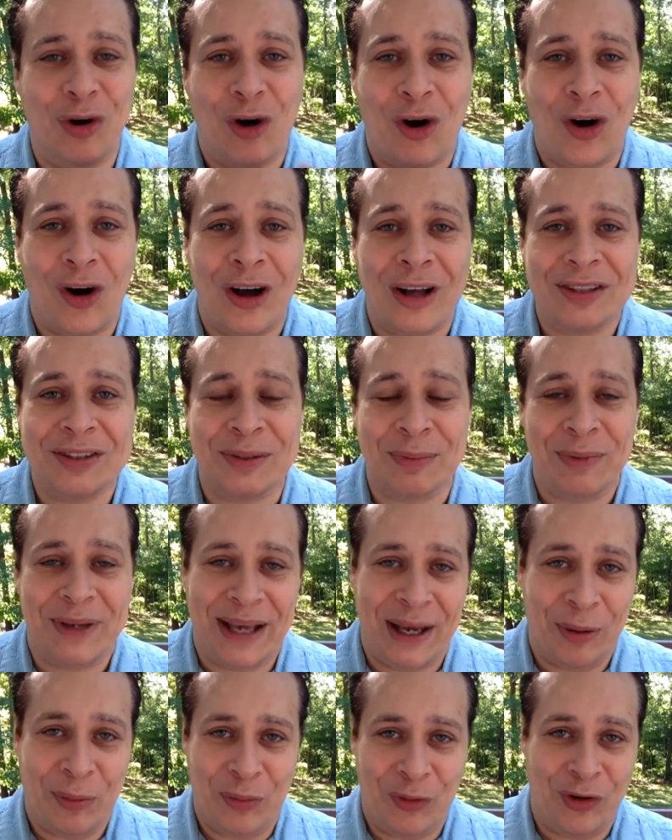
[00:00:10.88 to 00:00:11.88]
awesome
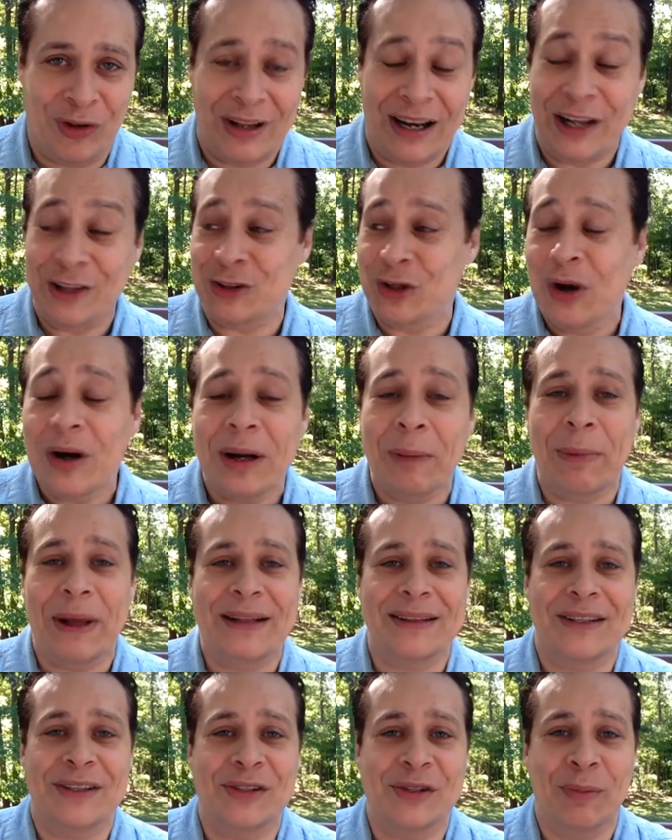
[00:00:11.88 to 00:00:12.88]
chemical, and I talk
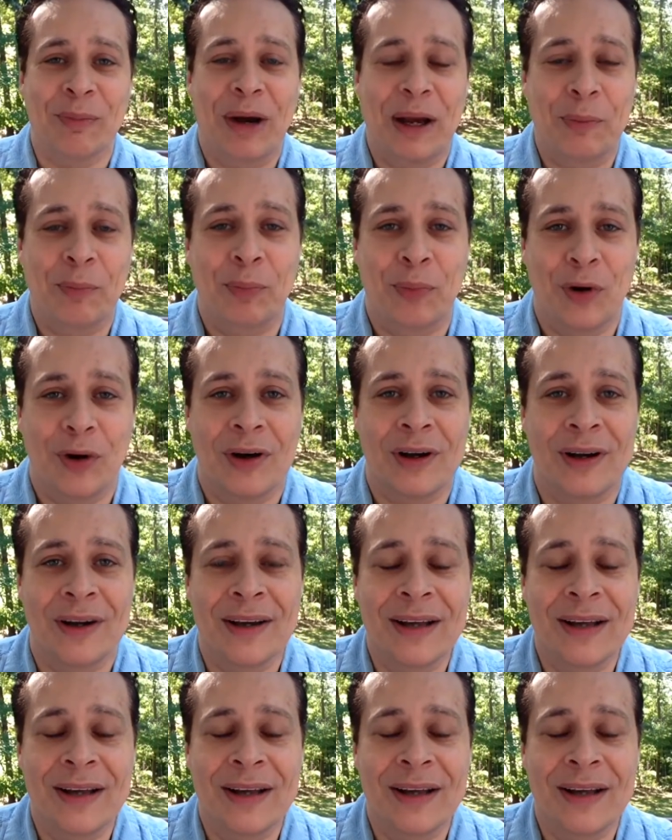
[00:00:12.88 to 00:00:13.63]
about this in my book,